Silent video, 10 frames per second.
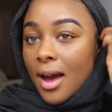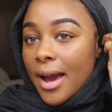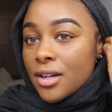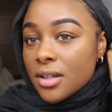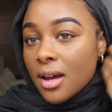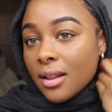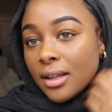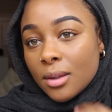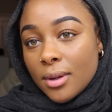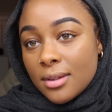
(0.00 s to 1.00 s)
I actually kind of
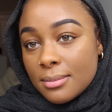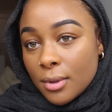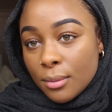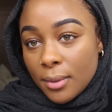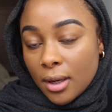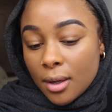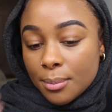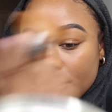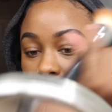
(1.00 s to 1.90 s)
like the way this Milk Makeup